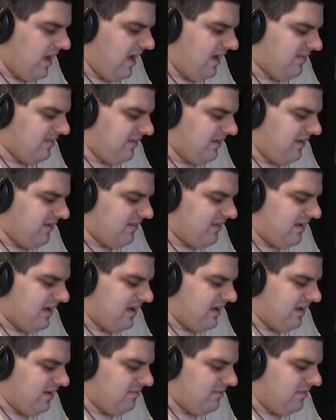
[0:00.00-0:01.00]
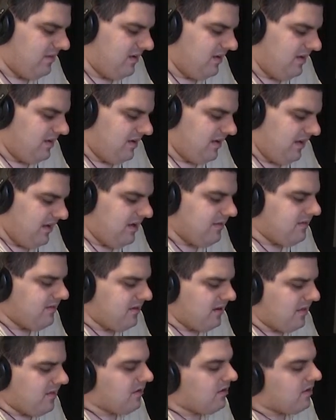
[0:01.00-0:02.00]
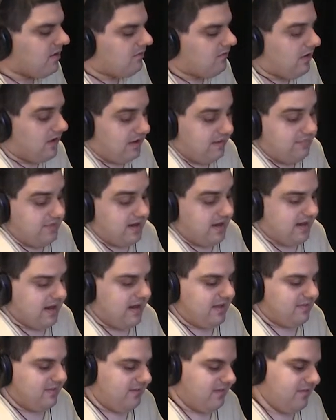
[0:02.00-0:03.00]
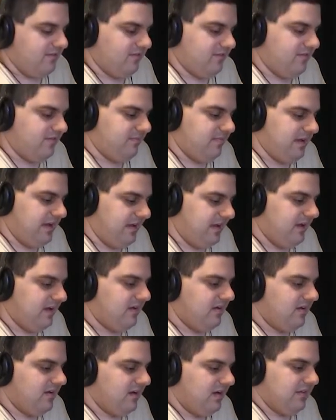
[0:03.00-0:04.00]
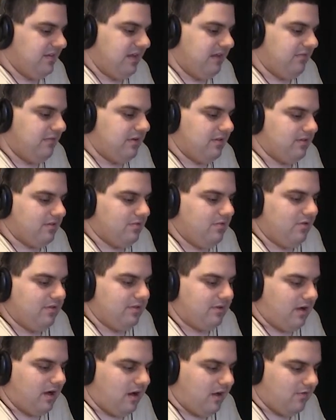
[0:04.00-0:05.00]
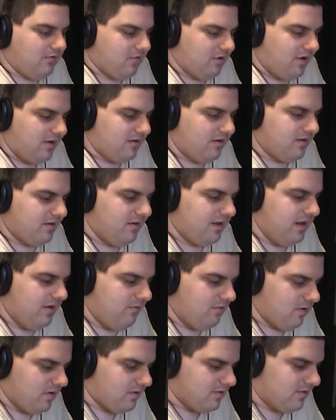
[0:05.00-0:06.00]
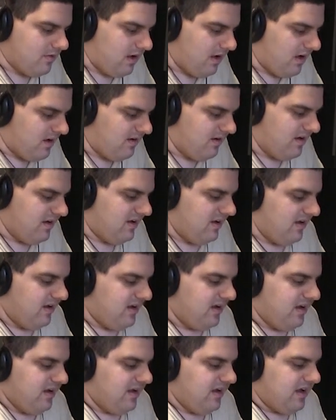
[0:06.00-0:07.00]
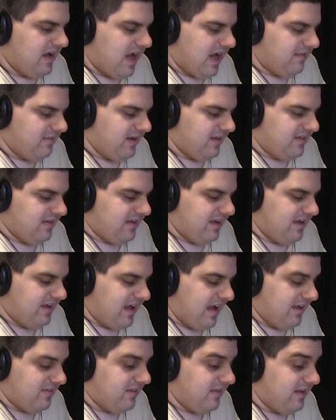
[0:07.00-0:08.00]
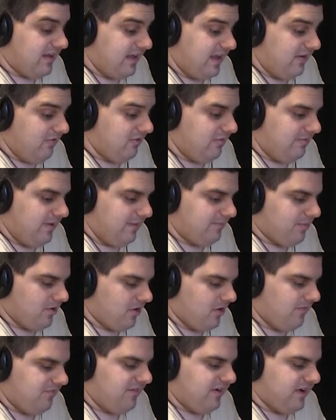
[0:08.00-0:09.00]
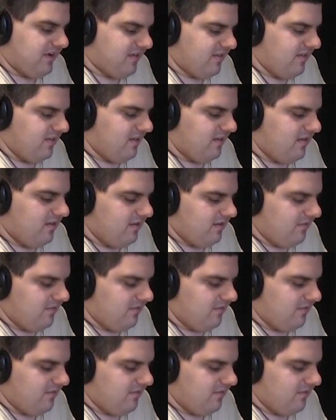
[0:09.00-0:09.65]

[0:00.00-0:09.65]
I think that um, he's another good running back. I think he should be a D1 school. He's a hard runner. He works hard. I mean, like I think he would be perfect